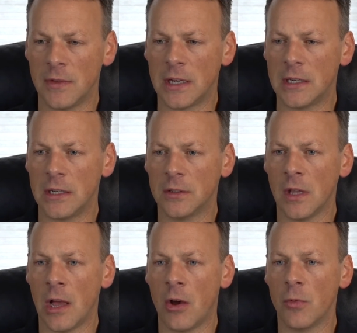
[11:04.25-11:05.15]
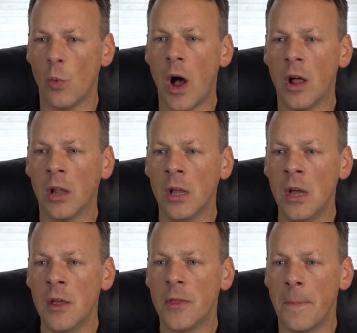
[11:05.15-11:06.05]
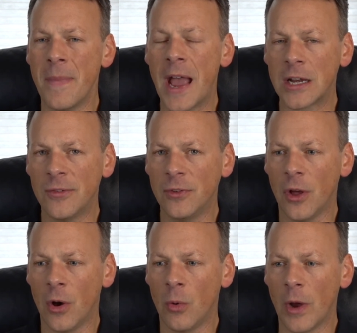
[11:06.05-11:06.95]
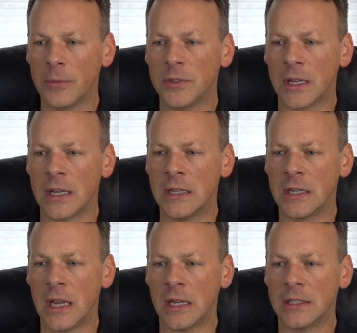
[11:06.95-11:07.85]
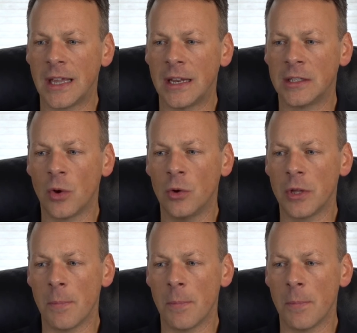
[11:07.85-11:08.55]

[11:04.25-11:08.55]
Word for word: that it is loud, while the MagnaFlow website indicates that it's only